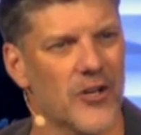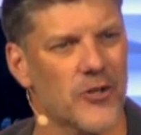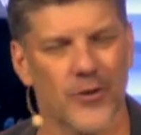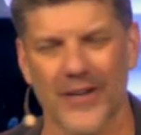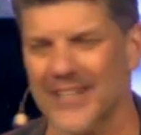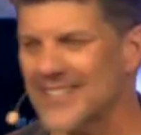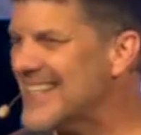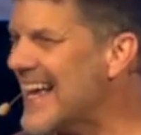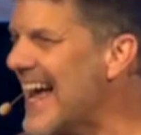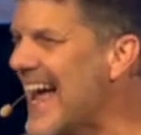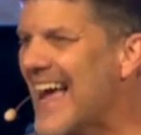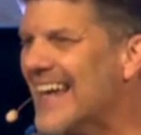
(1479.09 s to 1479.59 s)

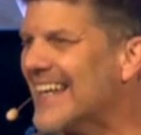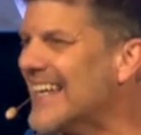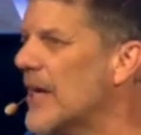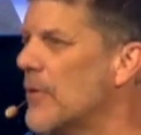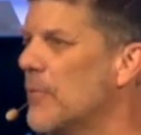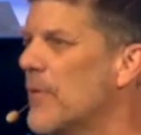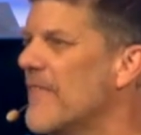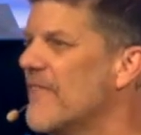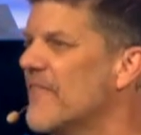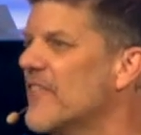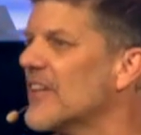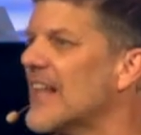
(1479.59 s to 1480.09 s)
attack, and
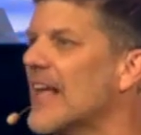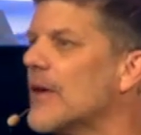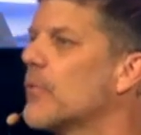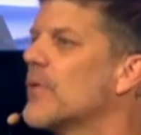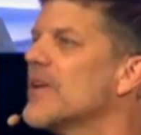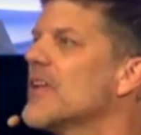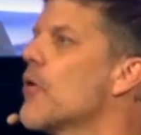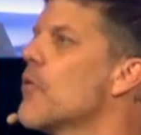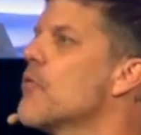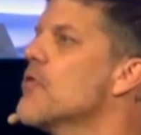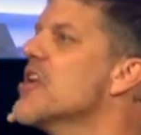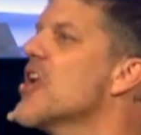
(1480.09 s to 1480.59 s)
we feel like we
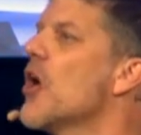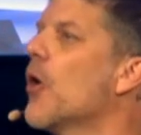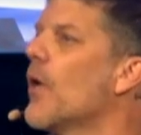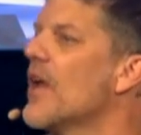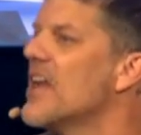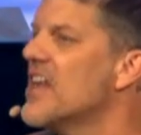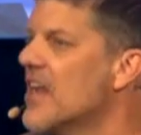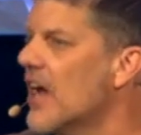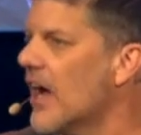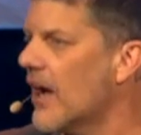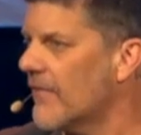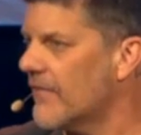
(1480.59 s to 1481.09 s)
don't know
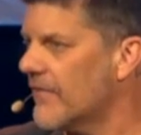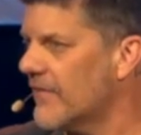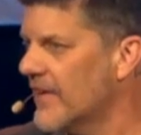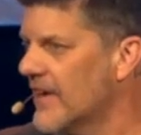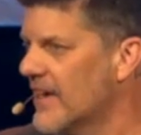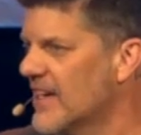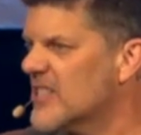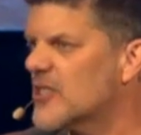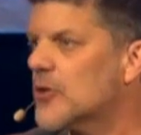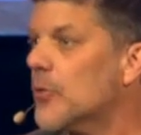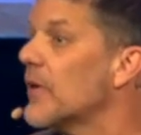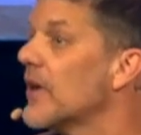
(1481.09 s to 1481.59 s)
enough,
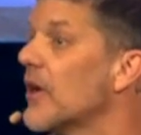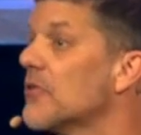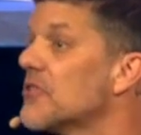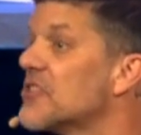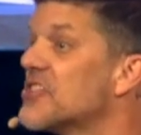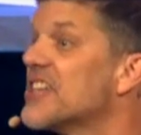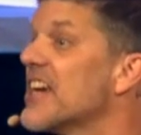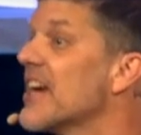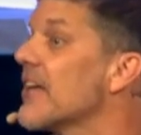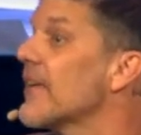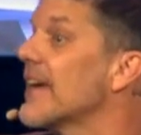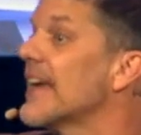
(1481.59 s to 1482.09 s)
so we don't
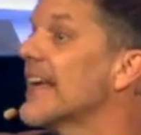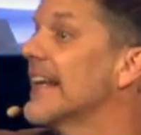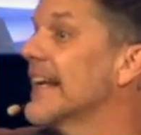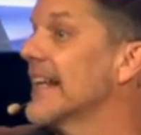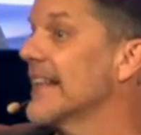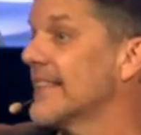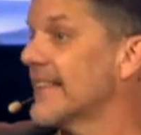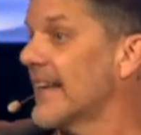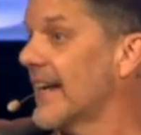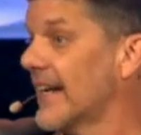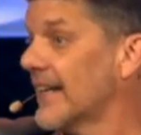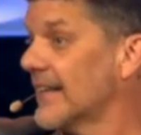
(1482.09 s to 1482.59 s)
share
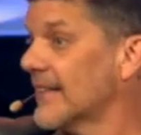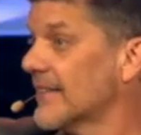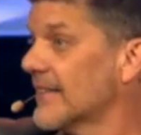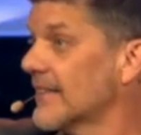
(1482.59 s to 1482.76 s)
anything.